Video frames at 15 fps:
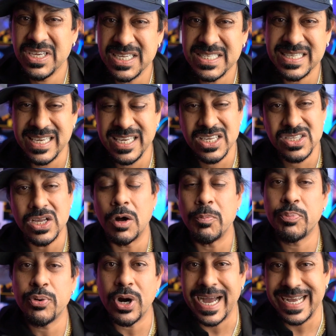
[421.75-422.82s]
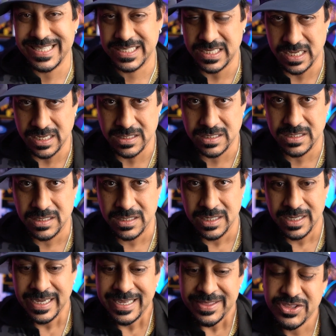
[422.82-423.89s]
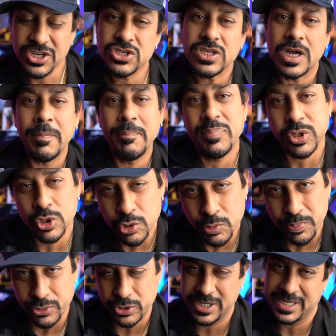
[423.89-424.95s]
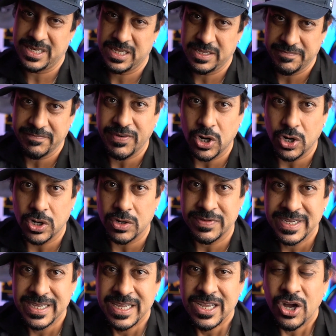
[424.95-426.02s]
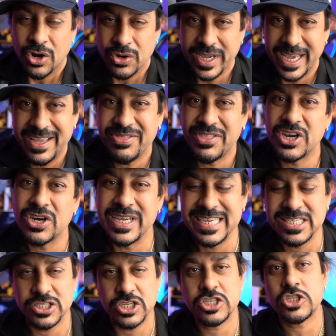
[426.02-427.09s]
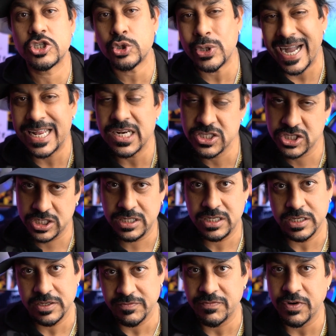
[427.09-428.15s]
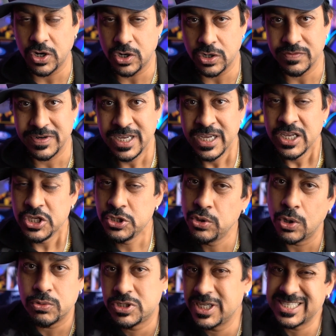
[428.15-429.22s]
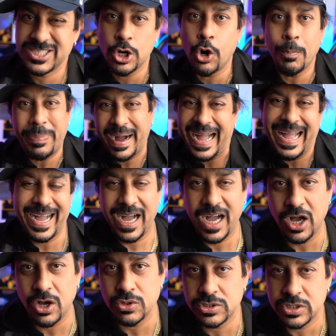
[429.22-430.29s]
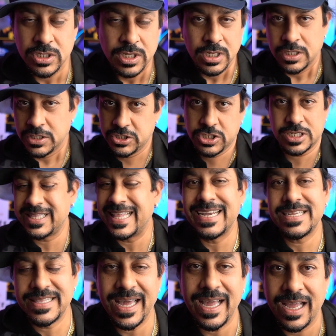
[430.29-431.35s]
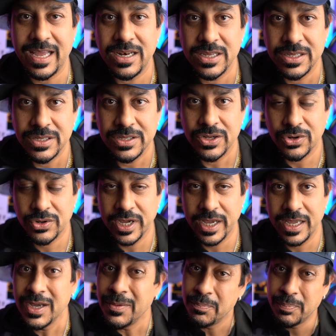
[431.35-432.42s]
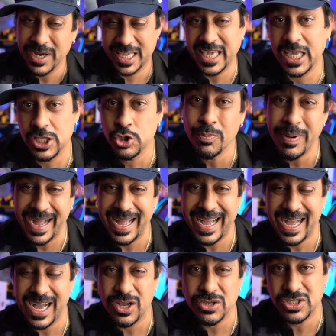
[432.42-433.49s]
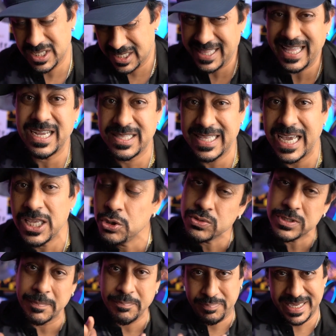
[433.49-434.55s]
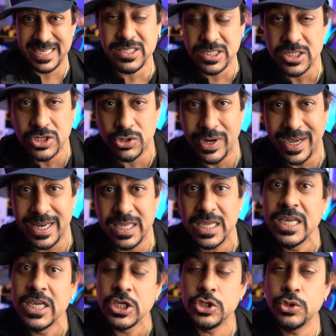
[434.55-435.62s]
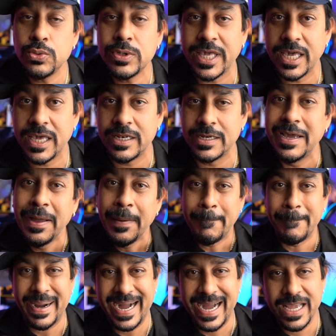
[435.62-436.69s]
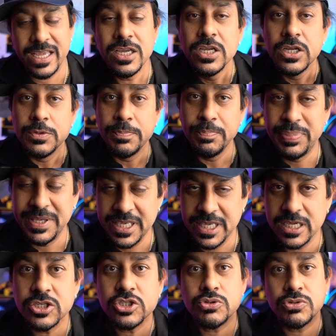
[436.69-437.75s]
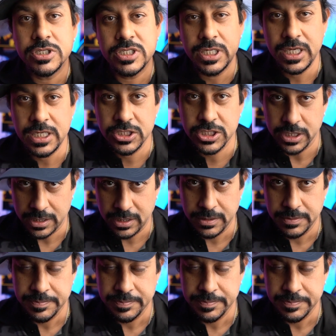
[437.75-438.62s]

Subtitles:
This is a process. There's a blueprint involved. Okay, there is a strategy involved. You don't just go buy a house just like that. Okay, but can you buy a house just like that using business credit? You can, by being strategic.